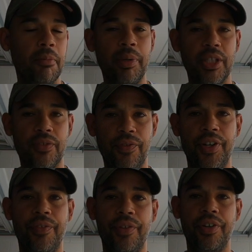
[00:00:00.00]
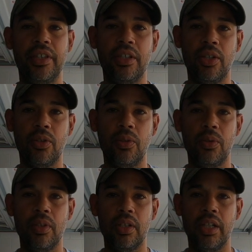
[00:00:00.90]
but it's very, very low
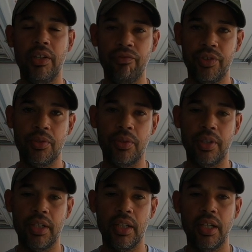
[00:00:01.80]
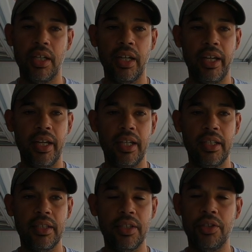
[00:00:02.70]
inventory.
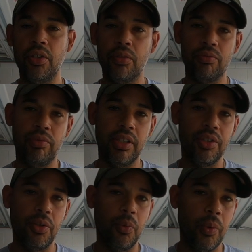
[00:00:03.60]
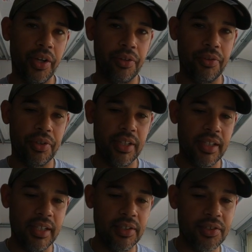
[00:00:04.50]
And you don't really know what you're going to
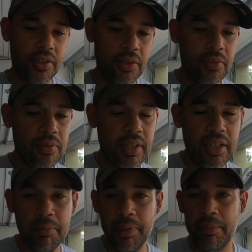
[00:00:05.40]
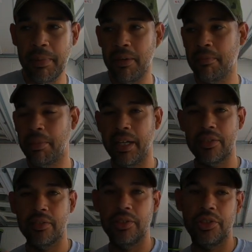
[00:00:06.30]
get. So it could be mountain
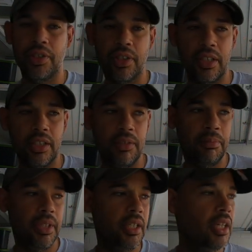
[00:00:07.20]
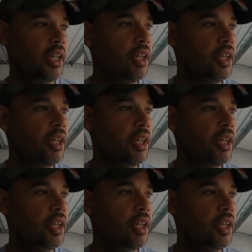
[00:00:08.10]
bikes on the truck. It could be